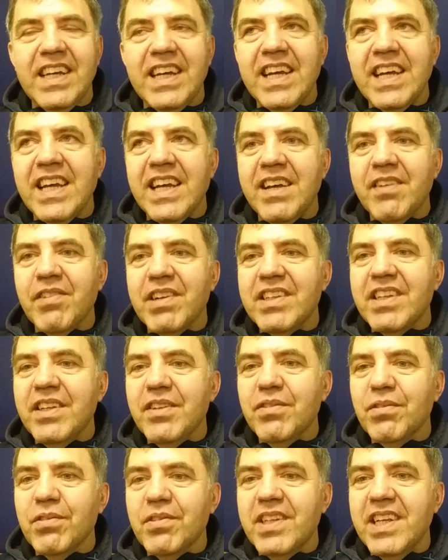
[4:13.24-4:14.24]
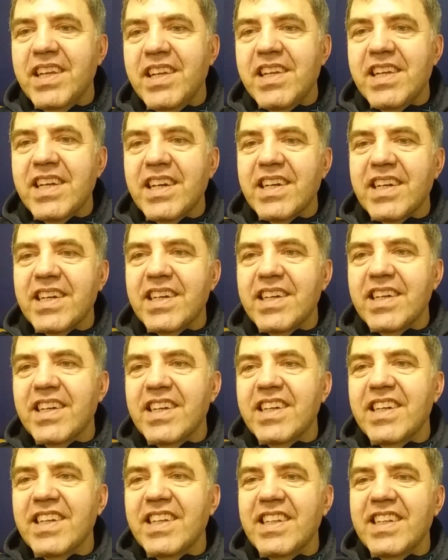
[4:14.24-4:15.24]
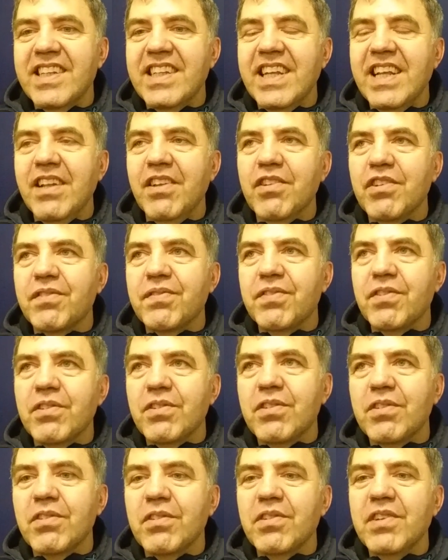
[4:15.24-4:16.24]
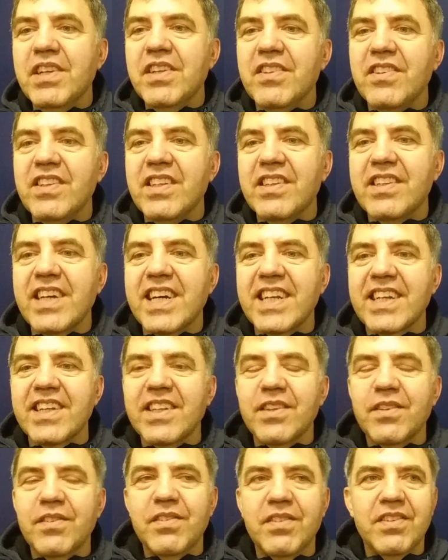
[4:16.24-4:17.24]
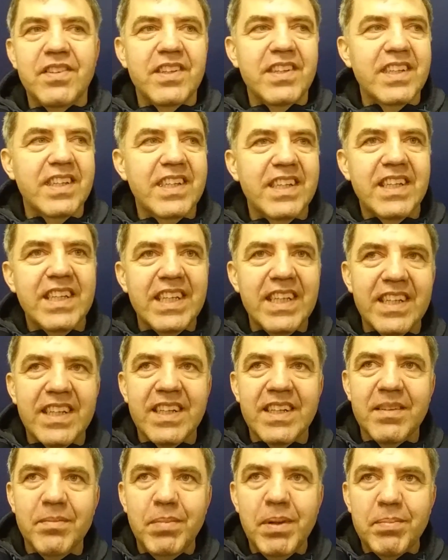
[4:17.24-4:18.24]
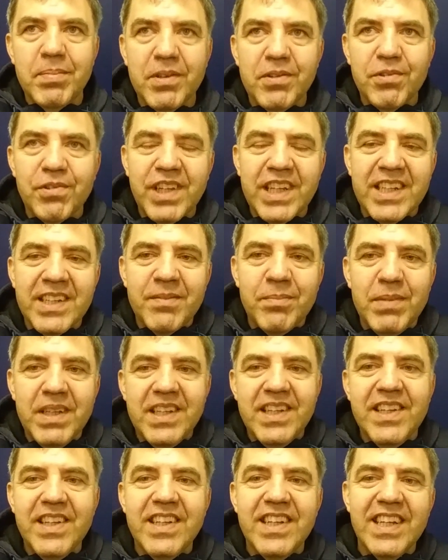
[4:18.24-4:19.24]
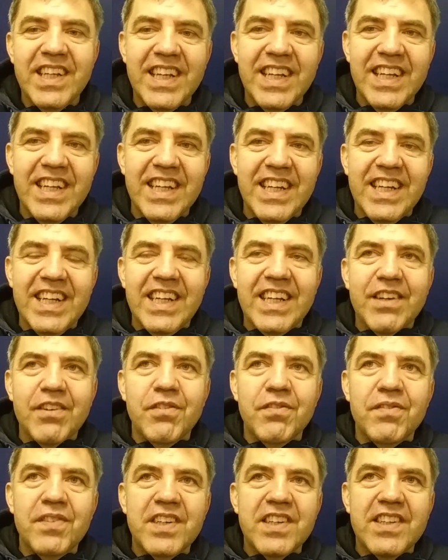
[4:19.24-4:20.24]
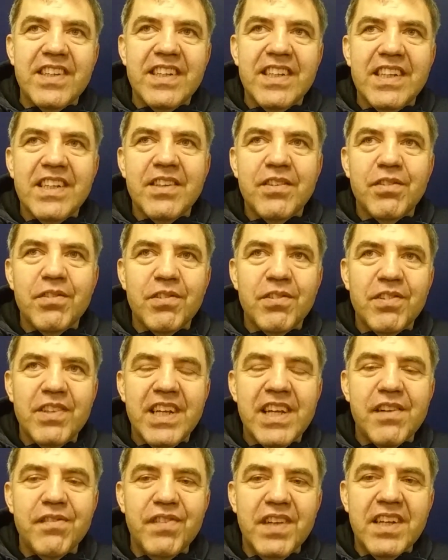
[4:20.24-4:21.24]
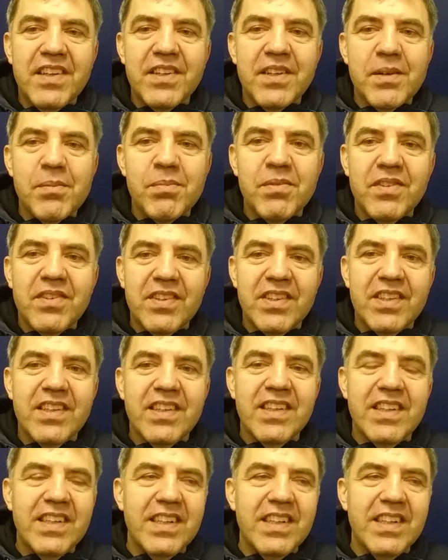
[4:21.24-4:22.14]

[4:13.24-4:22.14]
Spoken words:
And what they do, they look for easy targets, people who can be converted into their victims,